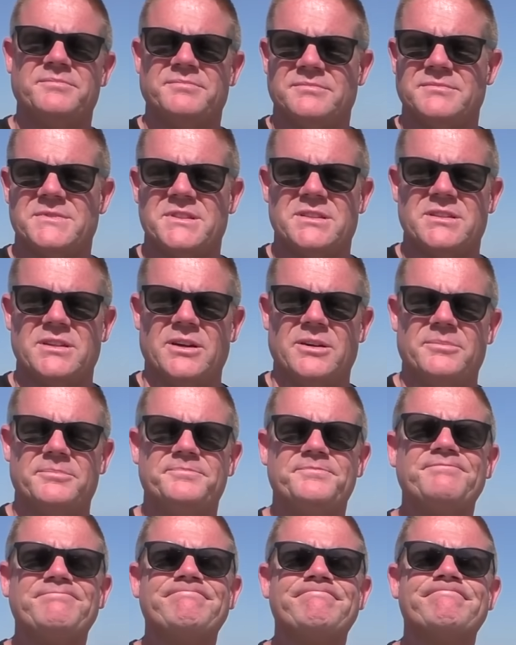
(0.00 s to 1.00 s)
Yeah, so it
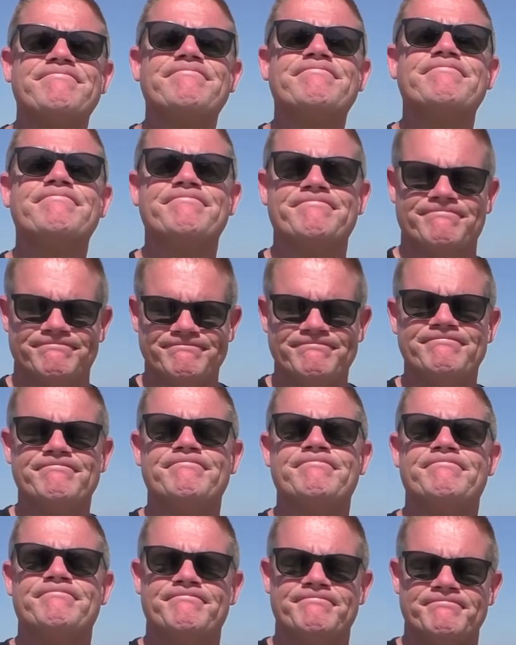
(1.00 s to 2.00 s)
does the job
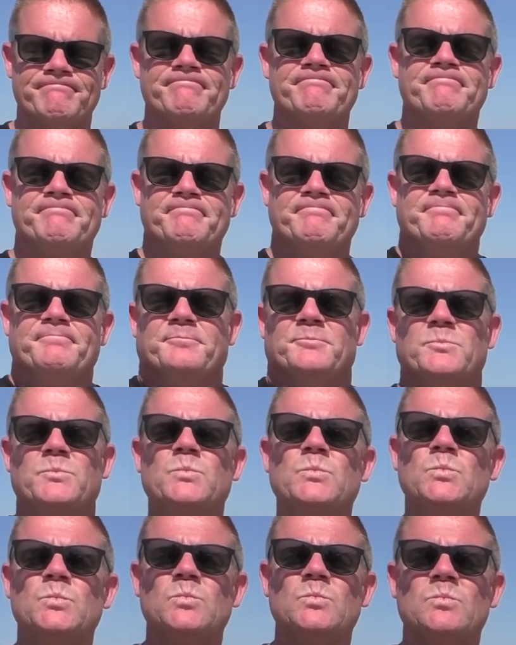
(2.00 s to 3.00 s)
and does it
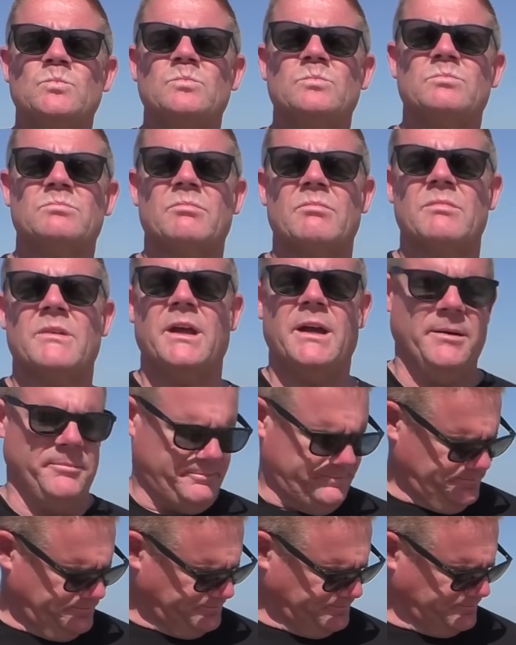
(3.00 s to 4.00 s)
fine. The
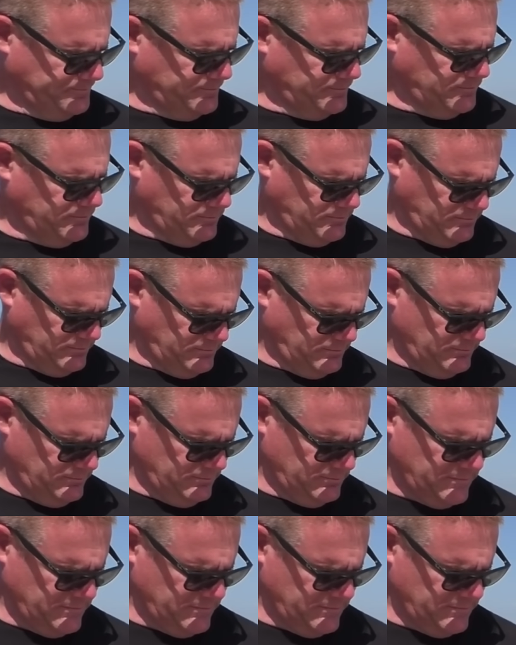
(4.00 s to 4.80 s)
slugs were accurate.